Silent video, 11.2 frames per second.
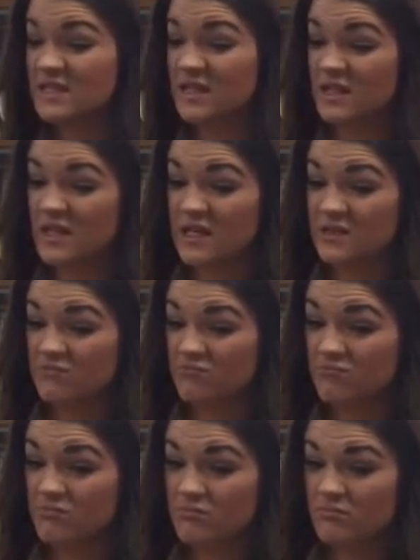clean,
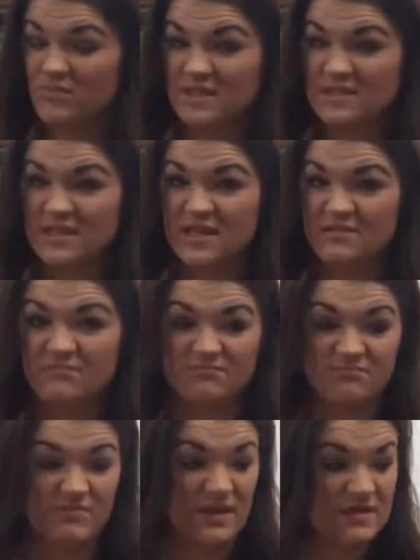isn't he?
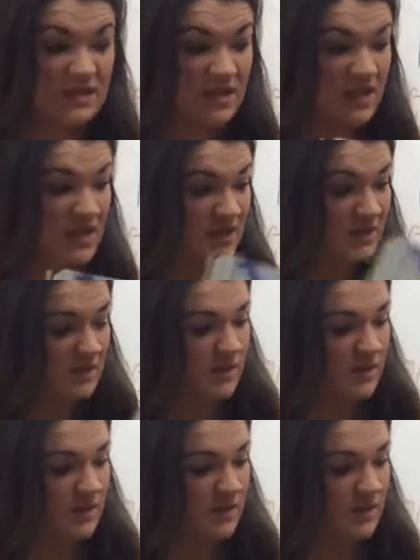He's clean.